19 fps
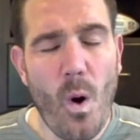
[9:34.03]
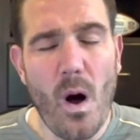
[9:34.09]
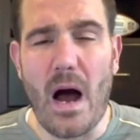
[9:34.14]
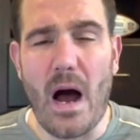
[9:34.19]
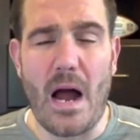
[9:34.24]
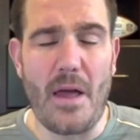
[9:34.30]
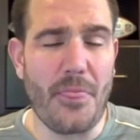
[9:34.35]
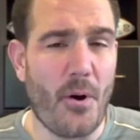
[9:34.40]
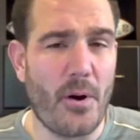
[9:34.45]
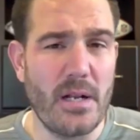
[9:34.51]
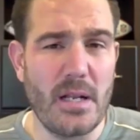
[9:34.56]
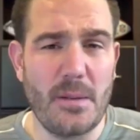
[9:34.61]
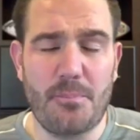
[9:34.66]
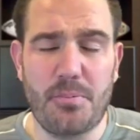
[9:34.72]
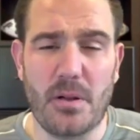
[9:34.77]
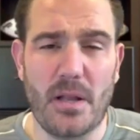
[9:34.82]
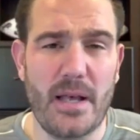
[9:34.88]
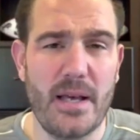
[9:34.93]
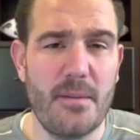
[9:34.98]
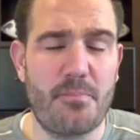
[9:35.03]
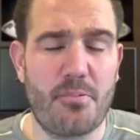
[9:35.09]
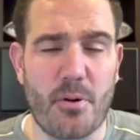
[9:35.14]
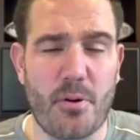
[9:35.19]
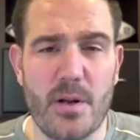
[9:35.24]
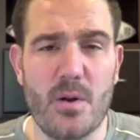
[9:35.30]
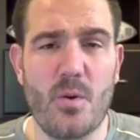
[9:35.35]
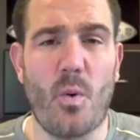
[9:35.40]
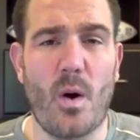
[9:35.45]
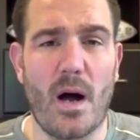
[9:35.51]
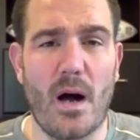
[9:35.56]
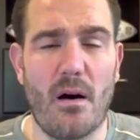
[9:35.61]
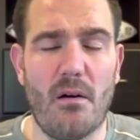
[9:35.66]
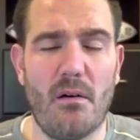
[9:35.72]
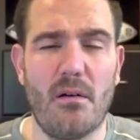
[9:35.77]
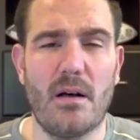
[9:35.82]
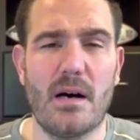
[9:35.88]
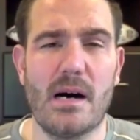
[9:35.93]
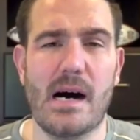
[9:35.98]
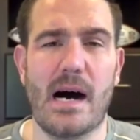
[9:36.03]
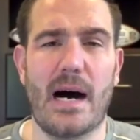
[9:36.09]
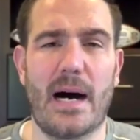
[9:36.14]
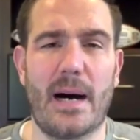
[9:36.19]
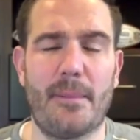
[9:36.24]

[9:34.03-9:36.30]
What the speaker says: Well, I thought he played pretty well.